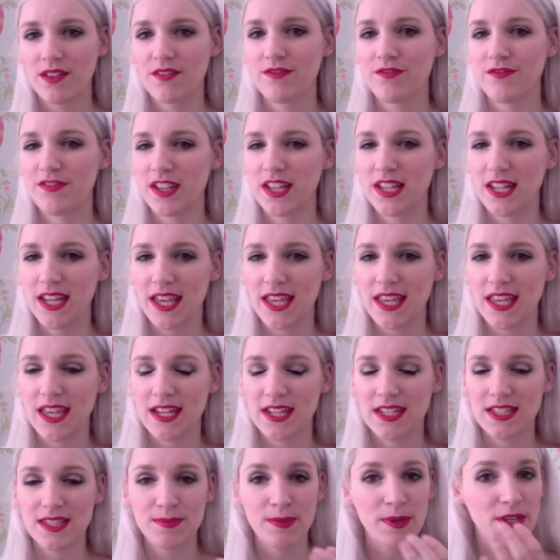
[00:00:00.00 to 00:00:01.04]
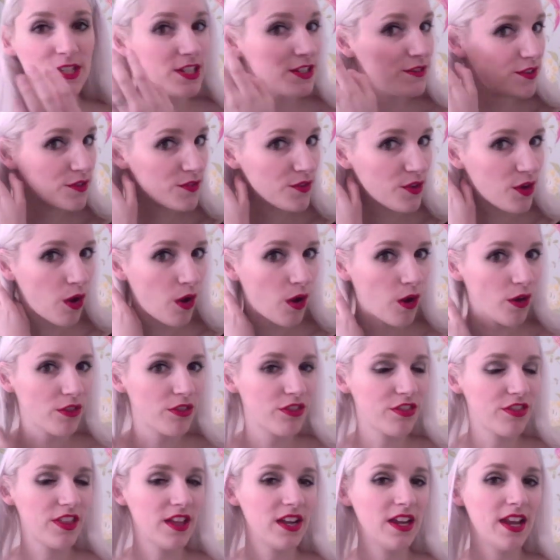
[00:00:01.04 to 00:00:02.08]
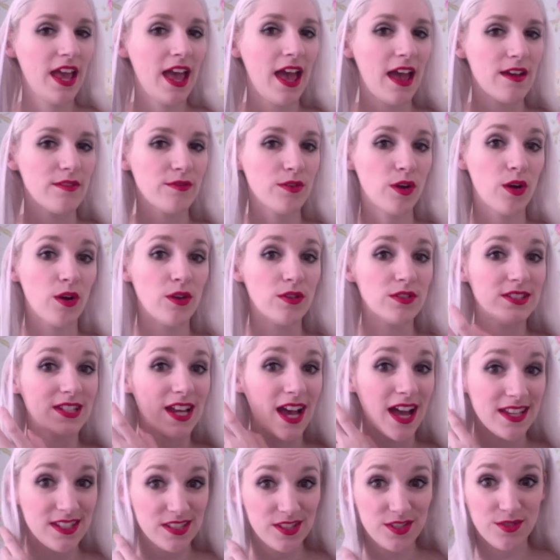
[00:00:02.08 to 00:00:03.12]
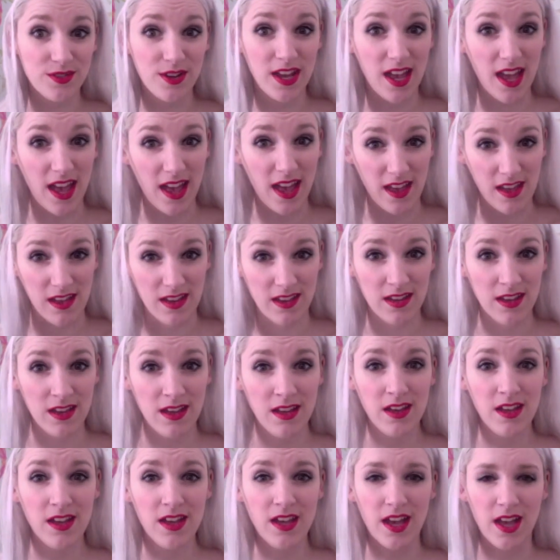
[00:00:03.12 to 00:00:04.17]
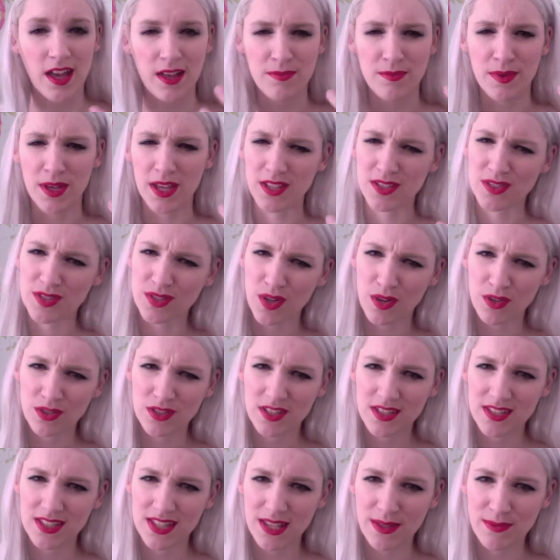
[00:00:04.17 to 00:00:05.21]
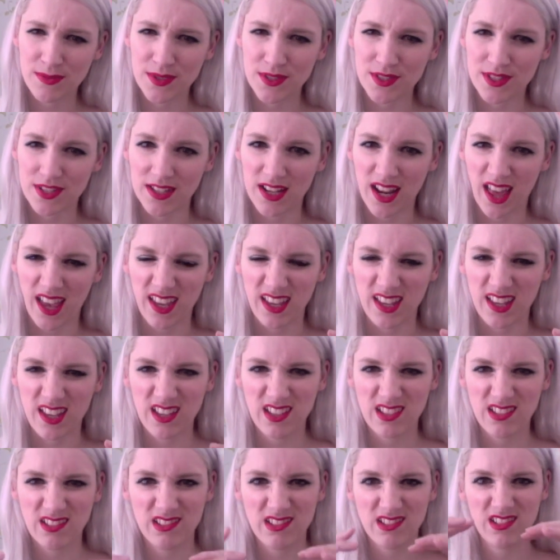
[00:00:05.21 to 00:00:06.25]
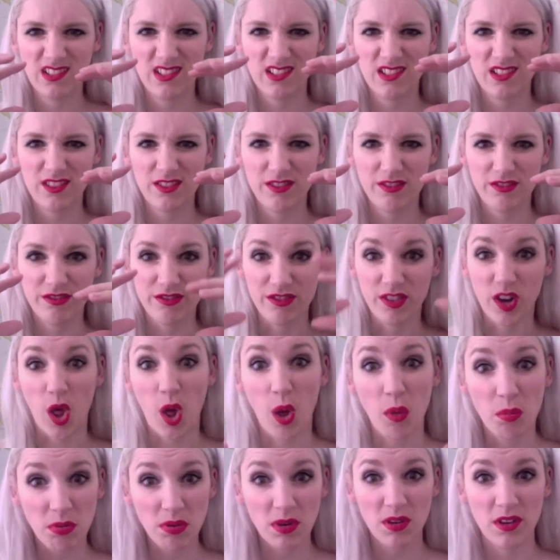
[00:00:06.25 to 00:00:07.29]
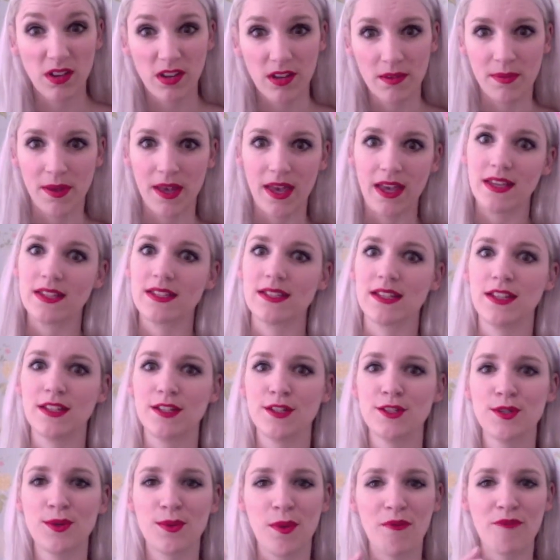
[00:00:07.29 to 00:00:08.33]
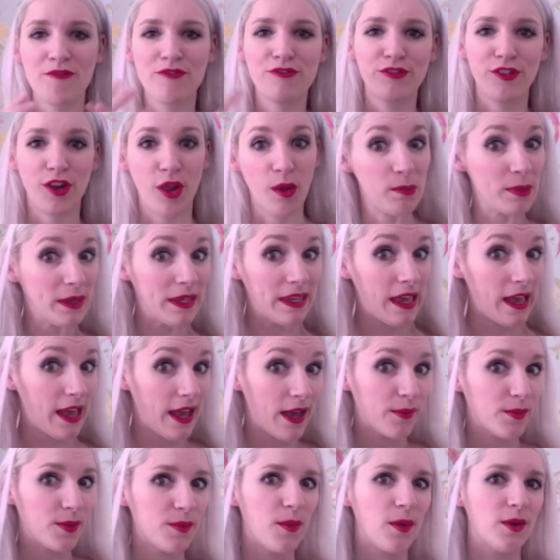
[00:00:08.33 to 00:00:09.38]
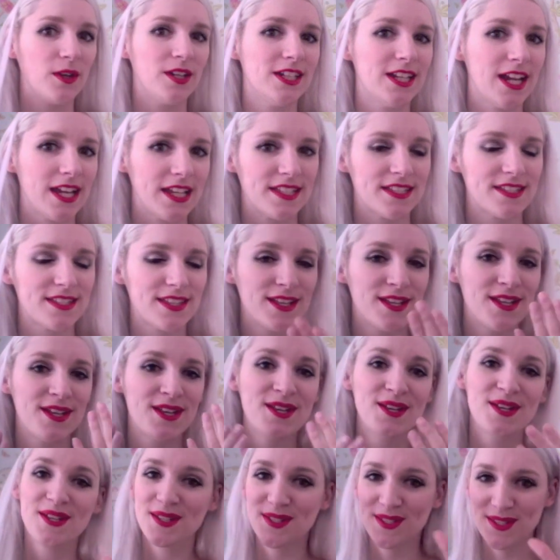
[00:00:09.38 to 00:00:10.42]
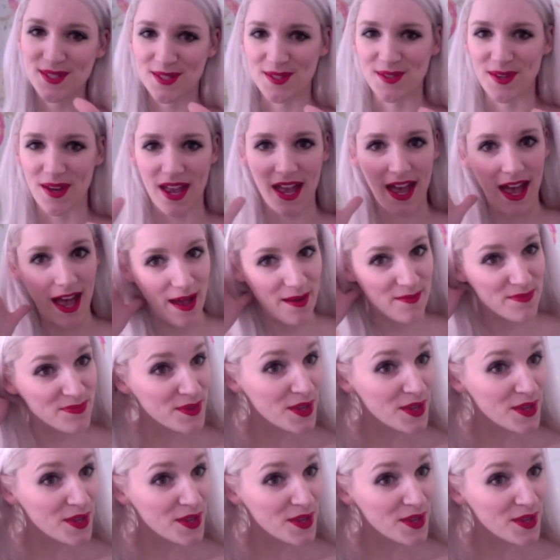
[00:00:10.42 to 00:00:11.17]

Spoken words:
fiddly, and especially if you've got thin hair or dye straight hair, it sort of seems to like flop a bit, and you don't want floppy hair, we want nice straight hair.